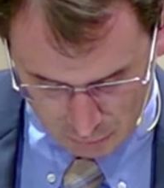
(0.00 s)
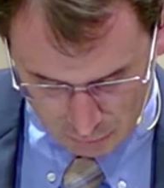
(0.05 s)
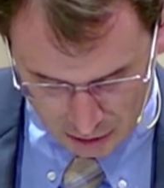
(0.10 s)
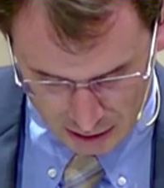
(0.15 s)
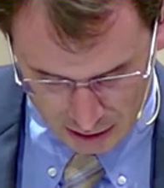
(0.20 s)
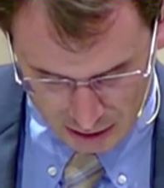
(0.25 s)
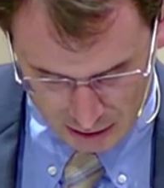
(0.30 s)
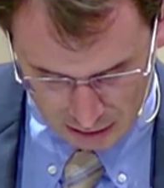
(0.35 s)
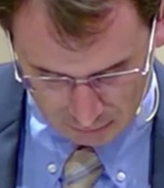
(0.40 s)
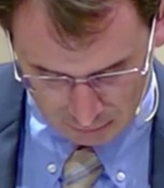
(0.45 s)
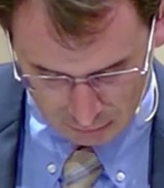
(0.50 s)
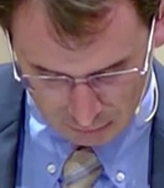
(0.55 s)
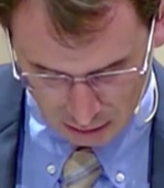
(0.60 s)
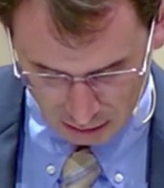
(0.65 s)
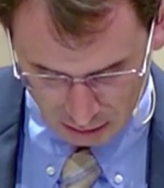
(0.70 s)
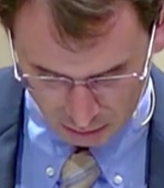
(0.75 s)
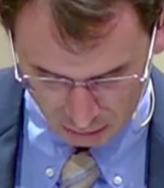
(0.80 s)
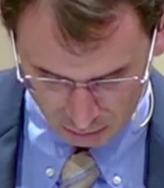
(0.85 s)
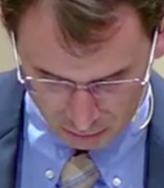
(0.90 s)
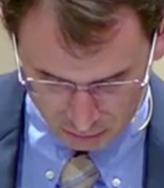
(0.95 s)
priests, and be
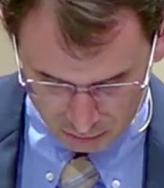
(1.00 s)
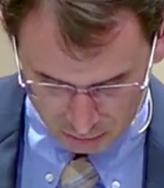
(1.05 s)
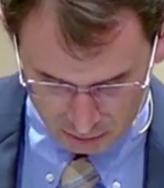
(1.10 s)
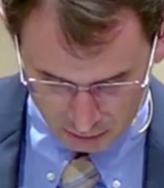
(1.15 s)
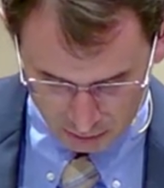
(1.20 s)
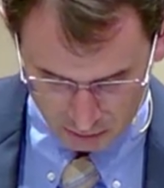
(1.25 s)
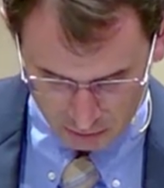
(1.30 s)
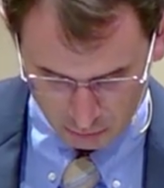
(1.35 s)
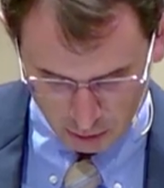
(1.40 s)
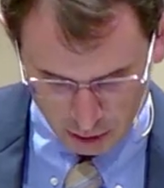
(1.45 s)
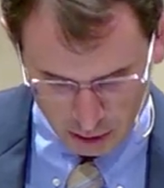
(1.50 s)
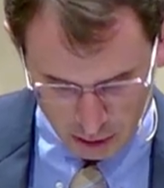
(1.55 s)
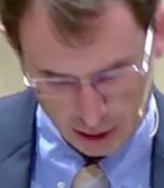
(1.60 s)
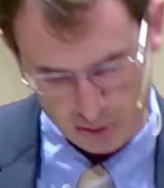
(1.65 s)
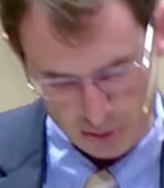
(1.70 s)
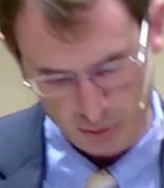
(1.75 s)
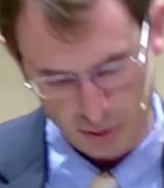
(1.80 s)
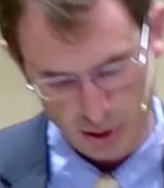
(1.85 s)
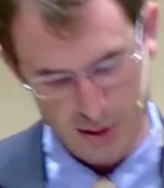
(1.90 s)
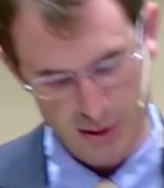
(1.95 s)
killed, and three
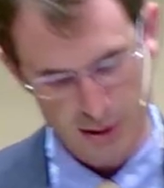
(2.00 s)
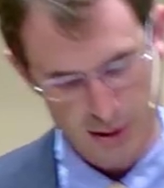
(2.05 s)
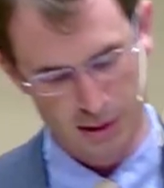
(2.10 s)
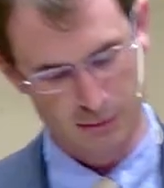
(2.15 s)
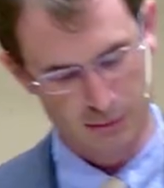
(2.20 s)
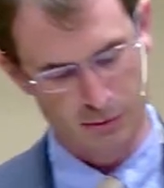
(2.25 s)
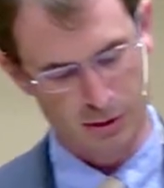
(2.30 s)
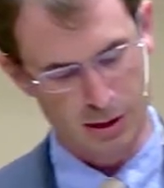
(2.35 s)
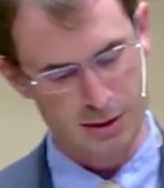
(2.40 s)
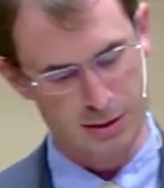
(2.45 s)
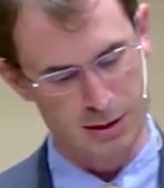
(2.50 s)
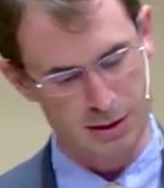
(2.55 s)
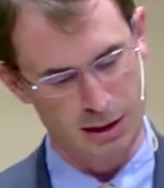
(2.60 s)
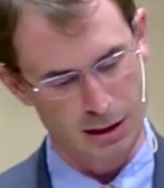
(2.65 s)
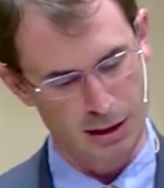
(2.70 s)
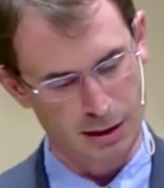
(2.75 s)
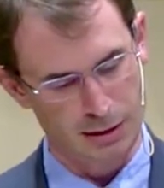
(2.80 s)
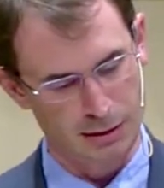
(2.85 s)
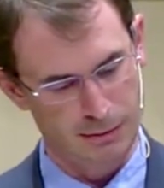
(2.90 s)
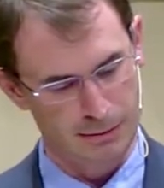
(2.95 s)
days rise
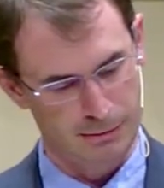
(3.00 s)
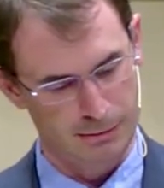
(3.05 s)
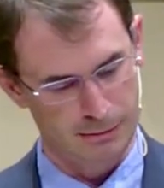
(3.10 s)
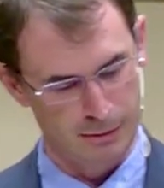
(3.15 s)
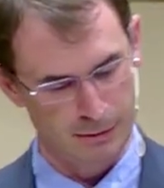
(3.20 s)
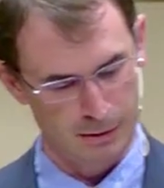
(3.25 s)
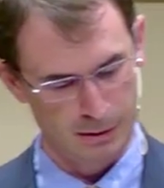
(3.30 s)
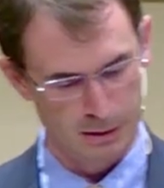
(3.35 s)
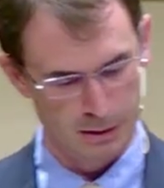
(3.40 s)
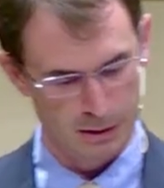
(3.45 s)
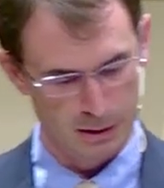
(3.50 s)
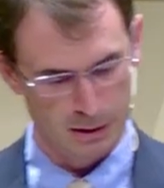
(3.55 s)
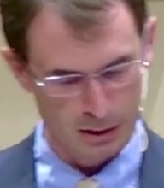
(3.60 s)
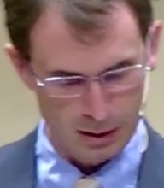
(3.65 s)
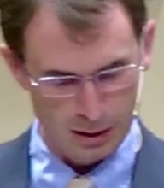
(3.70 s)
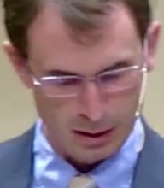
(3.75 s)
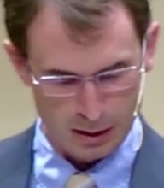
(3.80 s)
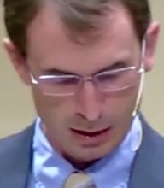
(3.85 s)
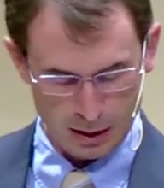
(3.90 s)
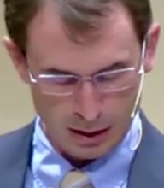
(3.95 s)
again.
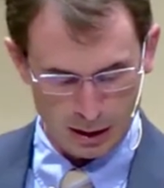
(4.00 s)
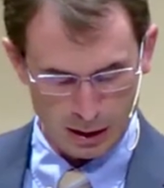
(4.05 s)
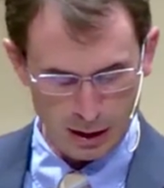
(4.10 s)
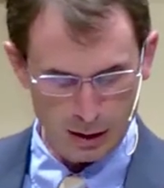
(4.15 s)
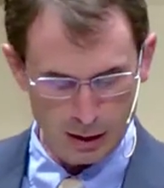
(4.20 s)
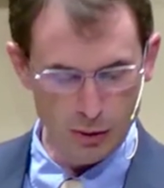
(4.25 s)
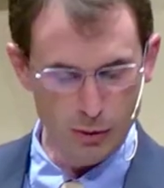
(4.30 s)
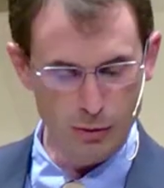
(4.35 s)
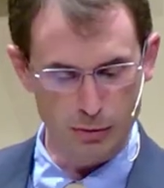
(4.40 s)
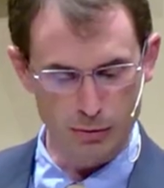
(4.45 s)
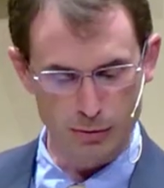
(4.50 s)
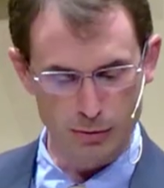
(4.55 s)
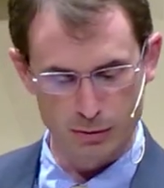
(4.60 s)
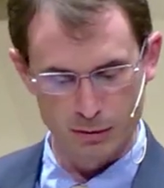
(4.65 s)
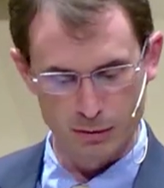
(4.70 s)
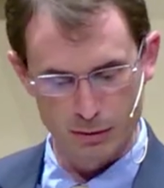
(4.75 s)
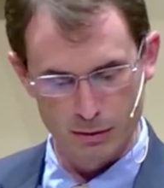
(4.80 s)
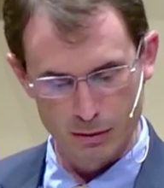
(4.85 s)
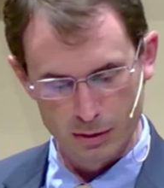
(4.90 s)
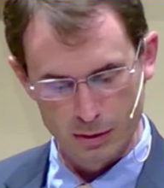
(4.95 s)
He knew.
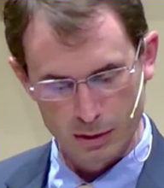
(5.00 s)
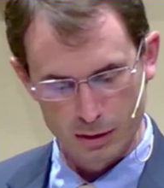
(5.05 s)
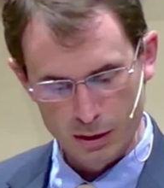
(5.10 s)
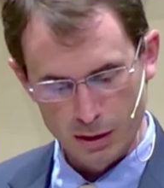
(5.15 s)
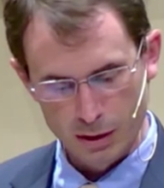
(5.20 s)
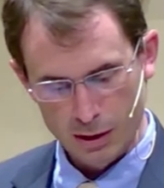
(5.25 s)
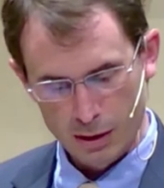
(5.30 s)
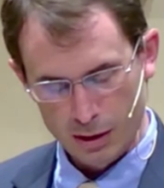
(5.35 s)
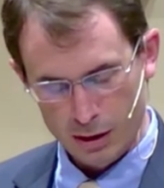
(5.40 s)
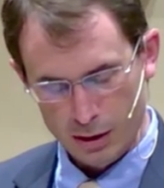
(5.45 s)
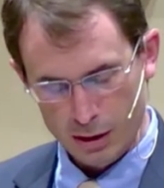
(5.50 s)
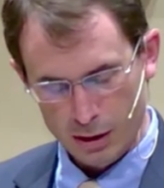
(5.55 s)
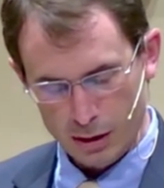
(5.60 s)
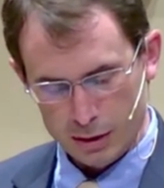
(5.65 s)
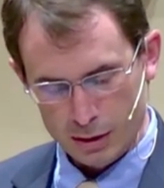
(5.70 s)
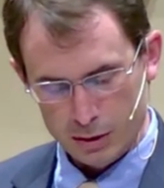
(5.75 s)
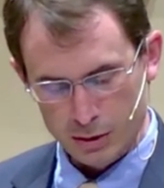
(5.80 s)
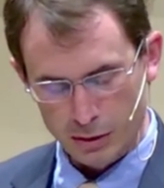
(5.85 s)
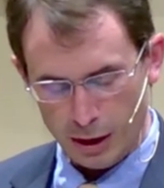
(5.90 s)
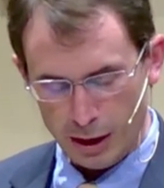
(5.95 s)

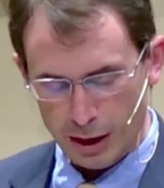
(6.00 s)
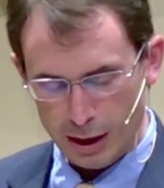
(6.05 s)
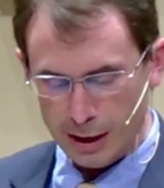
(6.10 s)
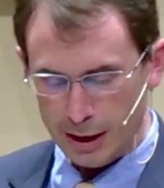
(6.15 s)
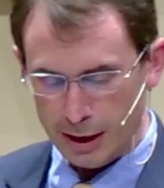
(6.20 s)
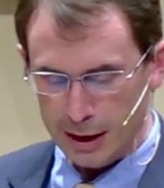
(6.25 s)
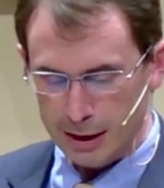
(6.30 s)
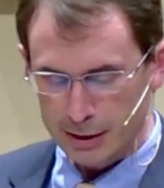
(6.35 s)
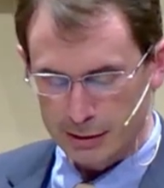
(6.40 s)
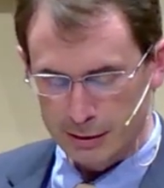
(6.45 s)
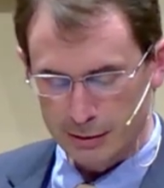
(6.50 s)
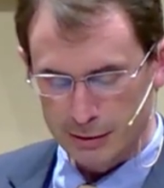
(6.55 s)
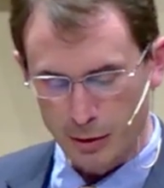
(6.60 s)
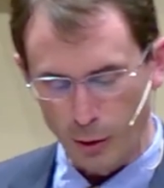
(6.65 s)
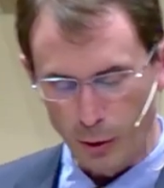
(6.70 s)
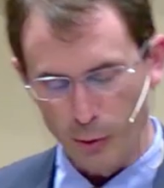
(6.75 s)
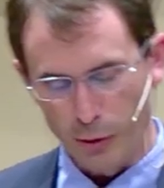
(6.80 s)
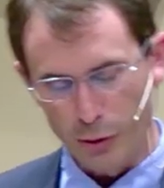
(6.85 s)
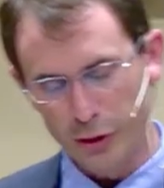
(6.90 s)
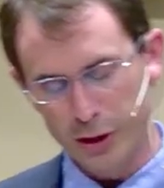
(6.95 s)
So I, I
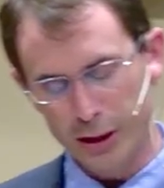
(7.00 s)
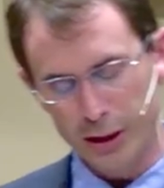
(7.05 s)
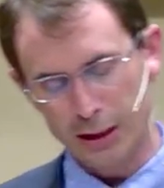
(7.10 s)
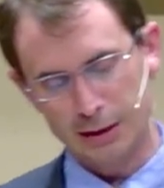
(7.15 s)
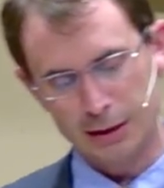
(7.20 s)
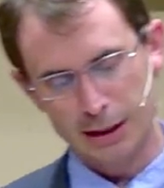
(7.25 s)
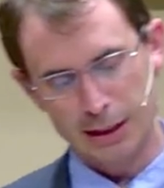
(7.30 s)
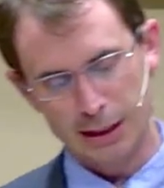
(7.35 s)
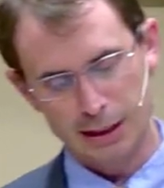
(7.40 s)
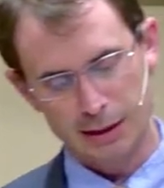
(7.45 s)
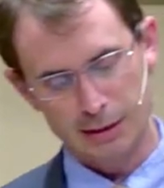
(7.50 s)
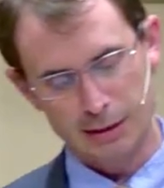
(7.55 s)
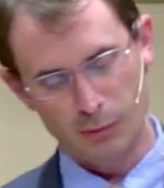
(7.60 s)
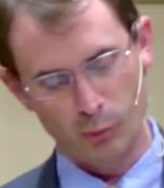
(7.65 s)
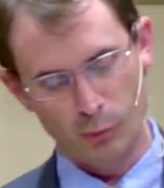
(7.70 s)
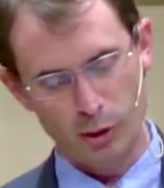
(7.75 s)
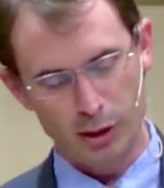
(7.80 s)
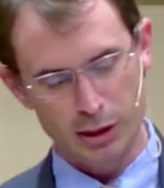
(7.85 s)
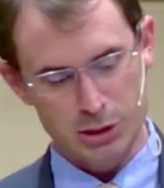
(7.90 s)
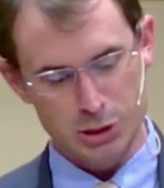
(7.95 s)
don't think that
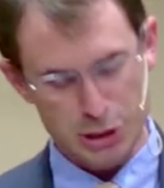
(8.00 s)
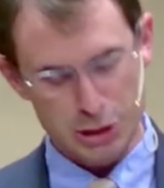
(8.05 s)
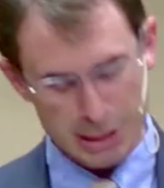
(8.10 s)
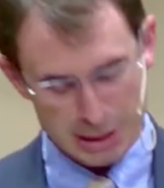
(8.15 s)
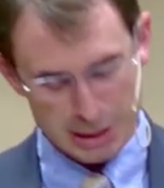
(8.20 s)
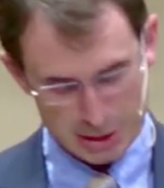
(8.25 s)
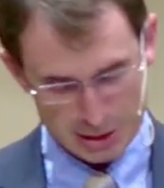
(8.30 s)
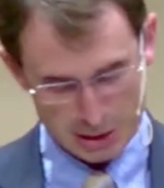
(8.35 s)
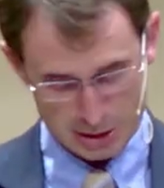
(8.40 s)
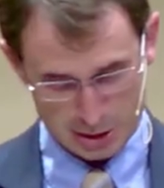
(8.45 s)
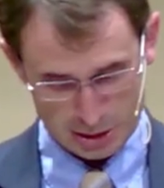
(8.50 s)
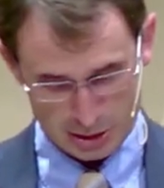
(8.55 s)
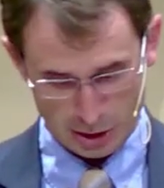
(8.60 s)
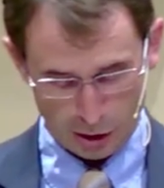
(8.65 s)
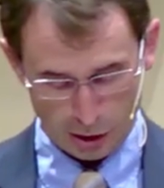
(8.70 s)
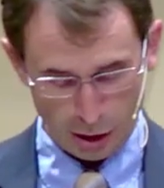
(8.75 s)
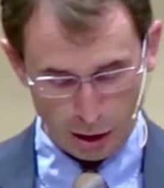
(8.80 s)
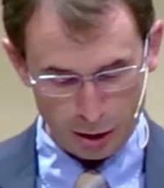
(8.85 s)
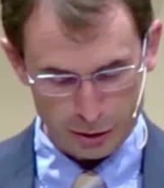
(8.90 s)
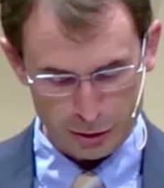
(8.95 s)
what Jesus, the
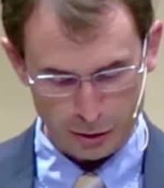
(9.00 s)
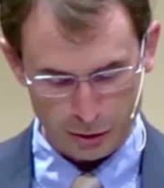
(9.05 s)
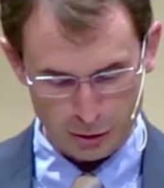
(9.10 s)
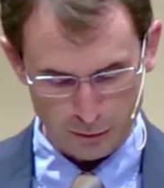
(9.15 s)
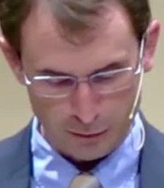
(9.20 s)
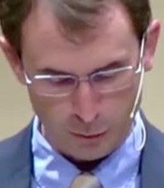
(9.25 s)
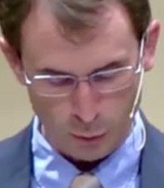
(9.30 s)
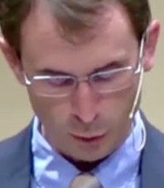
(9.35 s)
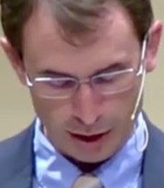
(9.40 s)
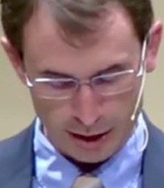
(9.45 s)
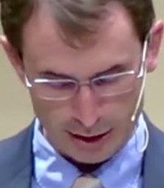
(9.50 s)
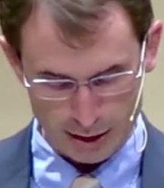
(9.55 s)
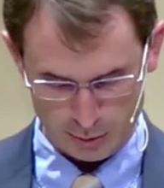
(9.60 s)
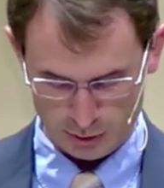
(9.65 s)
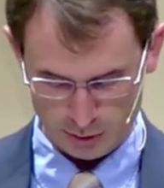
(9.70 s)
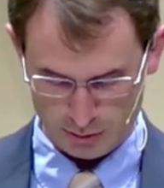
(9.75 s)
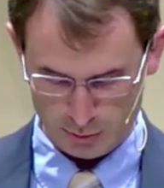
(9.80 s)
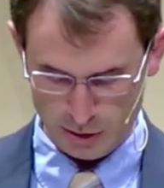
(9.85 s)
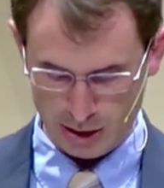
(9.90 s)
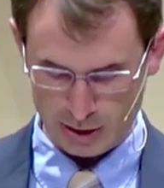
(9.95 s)
author of what
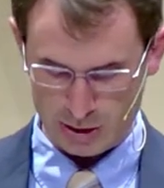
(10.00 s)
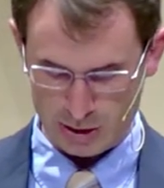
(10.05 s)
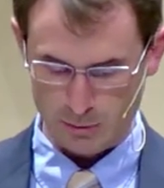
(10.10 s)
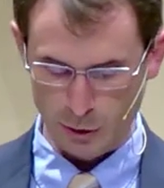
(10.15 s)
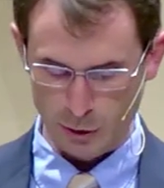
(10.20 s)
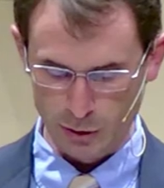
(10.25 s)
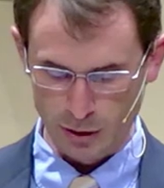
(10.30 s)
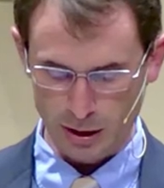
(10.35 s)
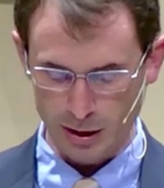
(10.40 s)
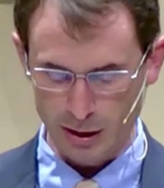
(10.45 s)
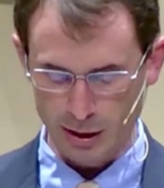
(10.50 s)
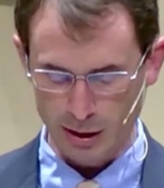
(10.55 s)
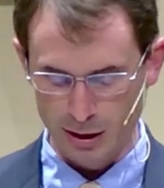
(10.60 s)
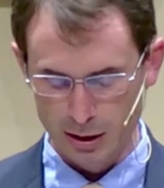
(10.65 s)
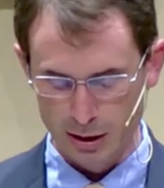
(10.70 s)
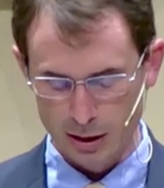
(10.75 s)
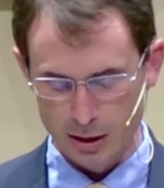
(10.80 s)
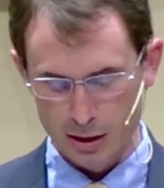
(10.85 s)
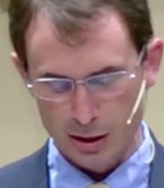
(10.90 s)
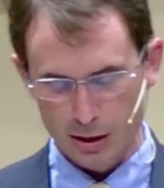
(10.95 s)
was being spoken,
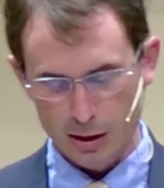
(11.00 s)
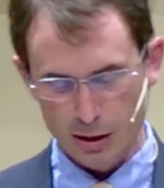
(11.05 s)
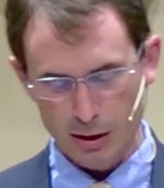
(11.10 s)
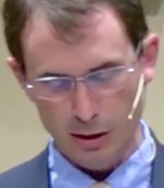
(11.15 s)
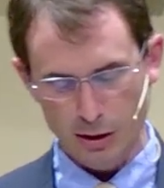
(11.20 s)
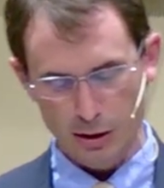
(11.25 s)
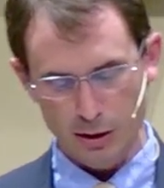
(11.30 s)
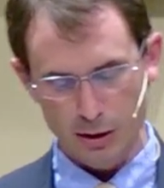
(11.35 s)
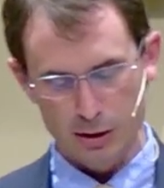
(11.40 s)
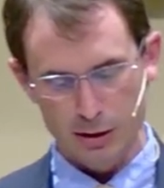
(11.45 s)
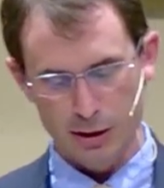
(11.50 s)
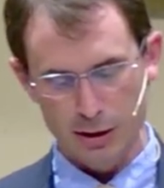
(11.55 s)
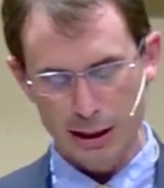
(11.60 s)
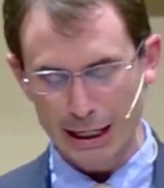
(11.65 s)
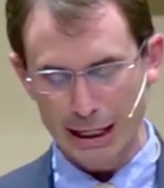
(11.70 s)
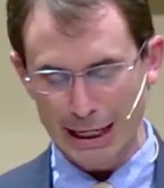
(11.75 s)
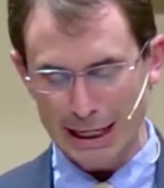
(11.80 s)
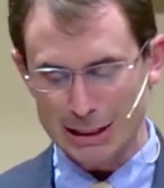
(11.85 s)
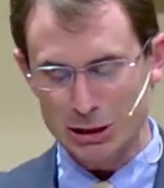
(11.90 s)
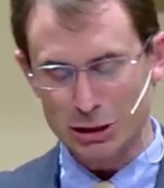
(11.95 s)
uh,
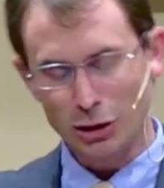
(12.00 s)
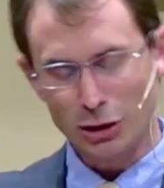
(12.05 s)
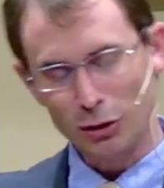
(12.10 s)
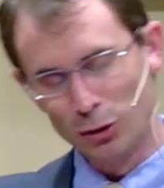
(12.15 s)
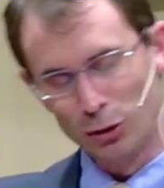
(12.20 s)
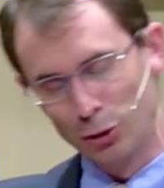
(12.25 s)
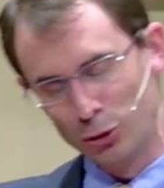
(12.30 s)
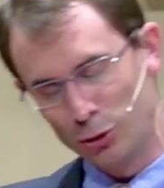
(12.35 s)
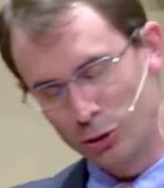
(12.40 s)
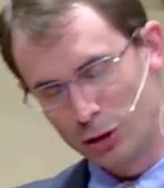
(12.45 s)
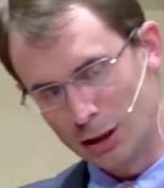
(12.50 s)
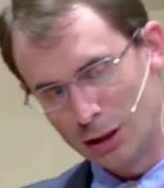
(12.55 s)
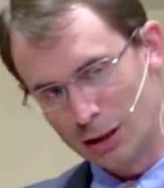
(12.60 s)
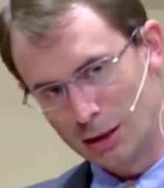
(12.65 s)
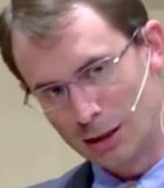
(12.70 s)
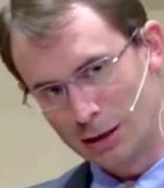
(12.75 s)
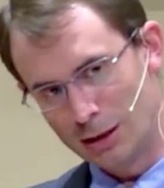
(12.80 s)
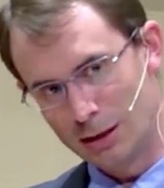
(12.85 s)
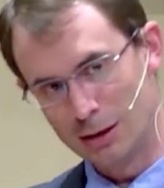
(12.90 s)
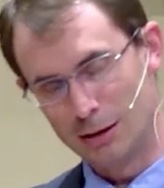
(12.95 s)
excluded